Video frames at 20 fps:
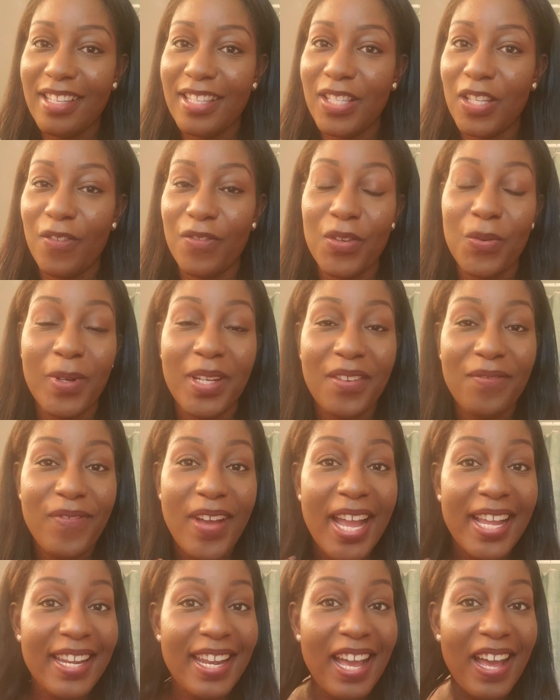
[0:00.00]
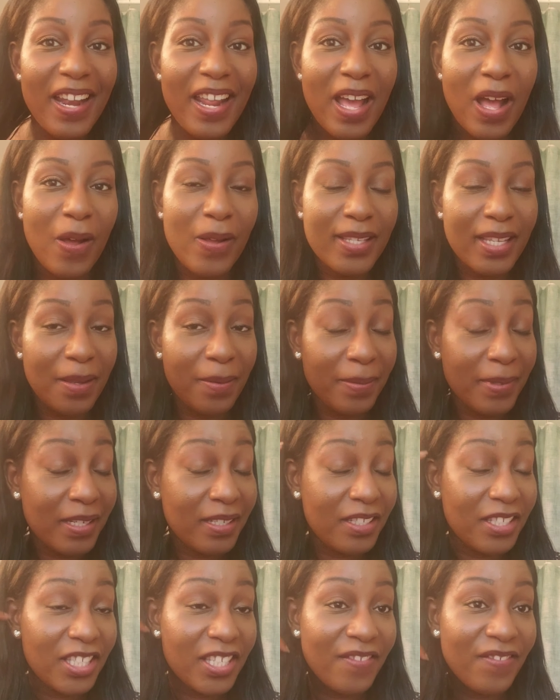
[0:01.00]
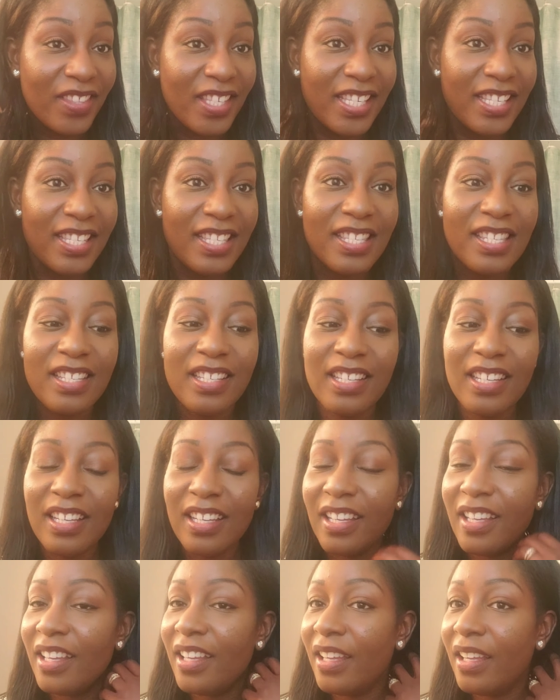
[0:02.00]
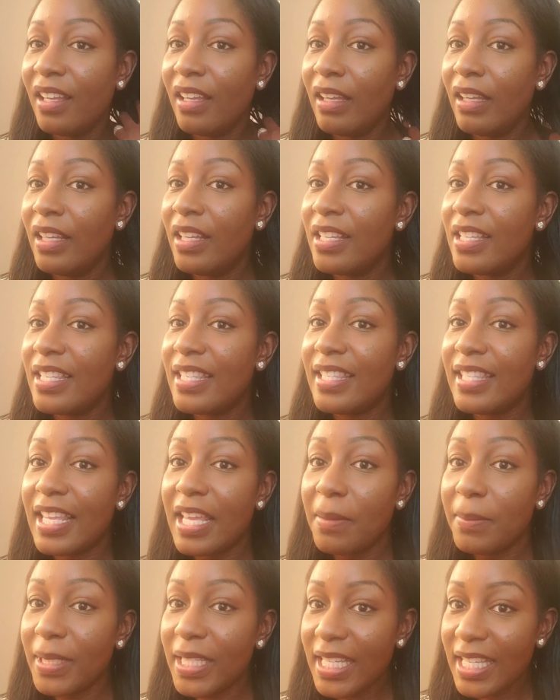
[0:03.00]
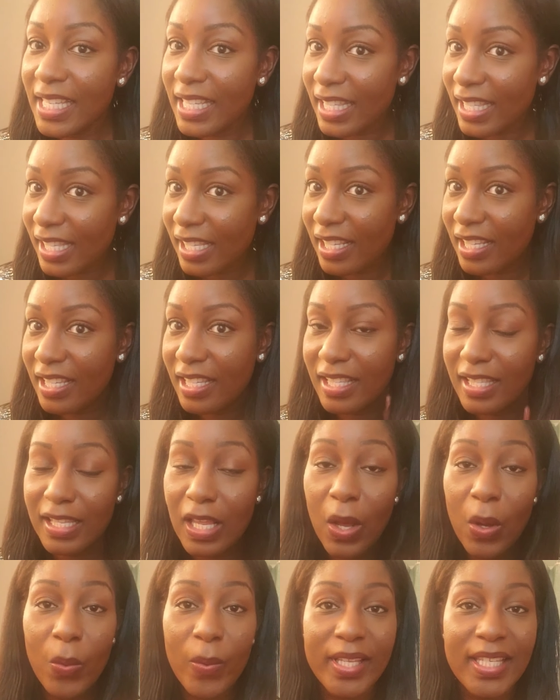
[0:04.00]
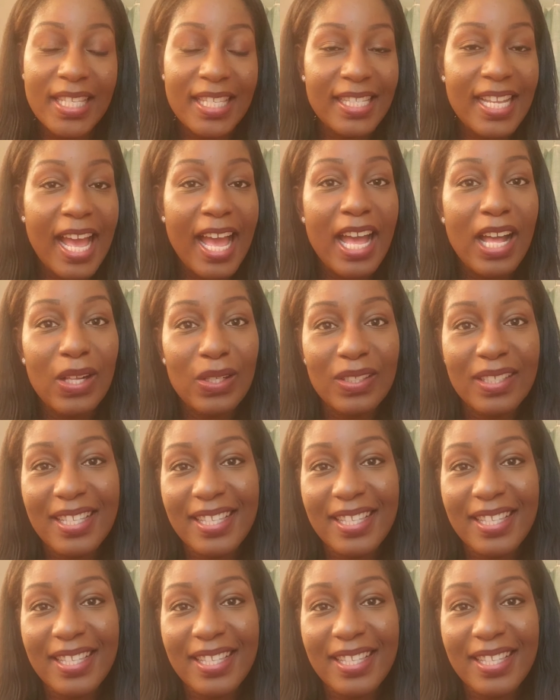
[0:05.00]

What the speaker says: So if you want to find out how I was able to achieve this seamless sew-in style,